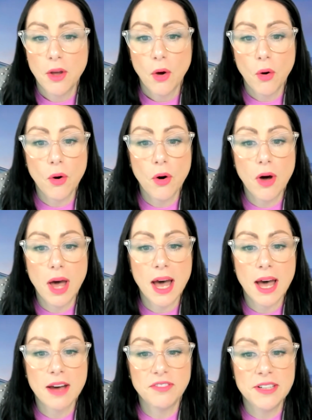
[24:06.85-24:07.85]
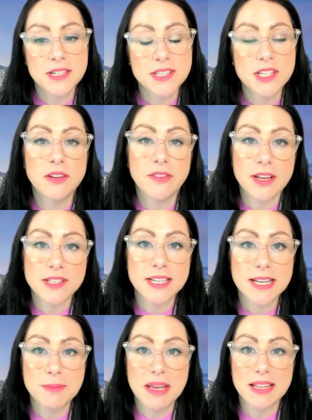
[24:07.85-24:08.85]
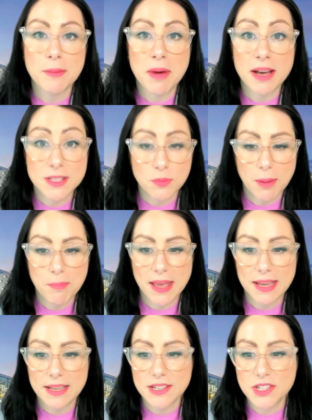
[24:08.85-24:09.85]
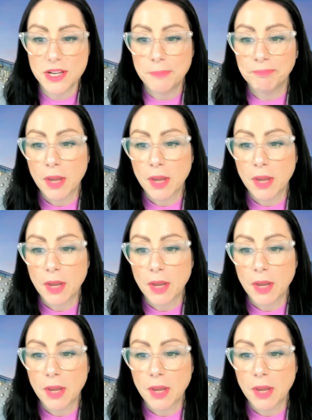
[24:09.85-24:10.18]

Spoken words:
or our Flinders University Meet the Minds webpage,